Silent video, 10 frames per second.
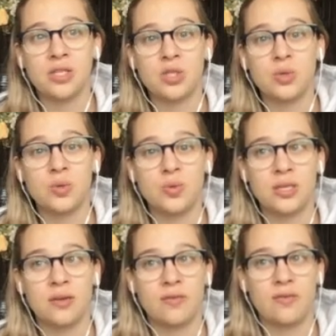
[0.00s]
to
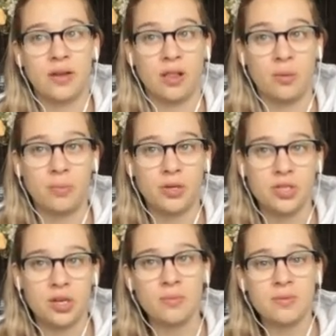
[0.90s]
developer
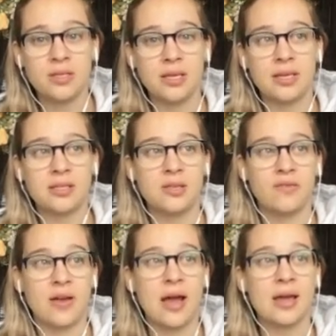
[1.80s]
jobs is the
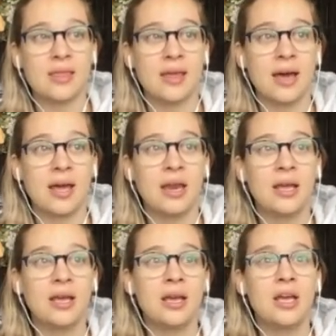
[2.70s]
fact that
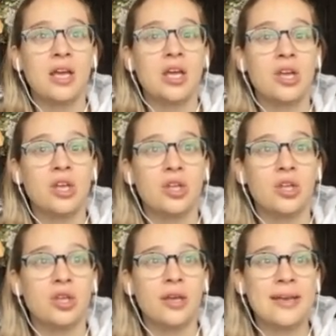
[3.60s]

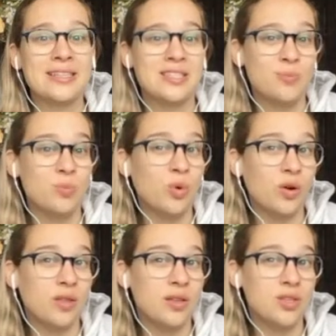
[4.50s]
it's
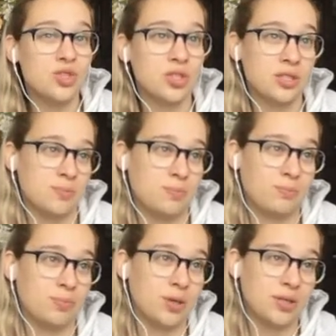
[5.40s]
more than just
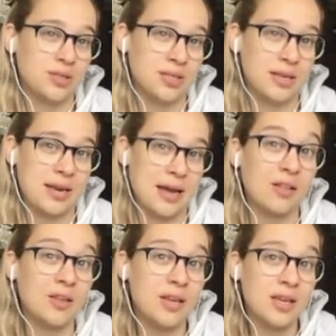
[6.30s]

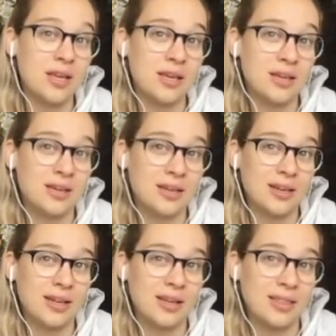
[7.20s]
personality.
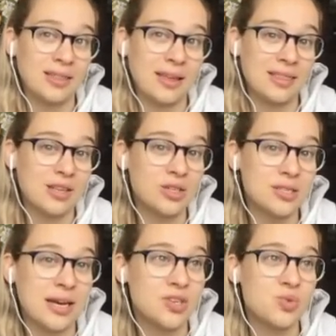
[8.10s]
Like there's
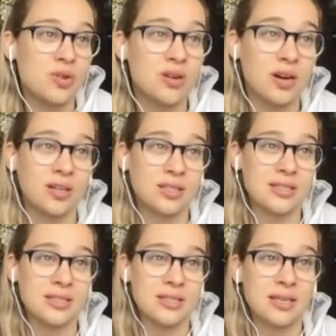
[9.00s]
actual hard
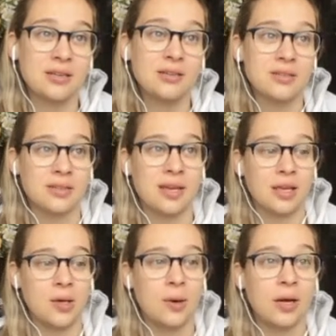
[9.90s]
skills that
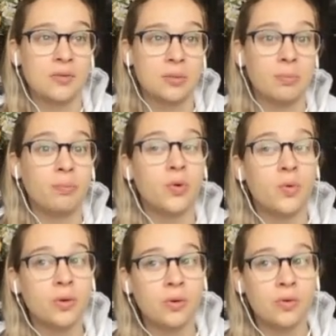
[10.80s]
you have to
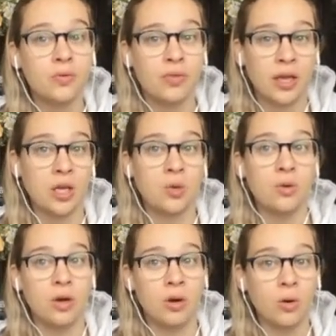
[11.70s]
prove that you
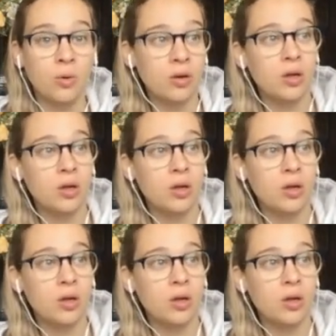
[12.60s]
know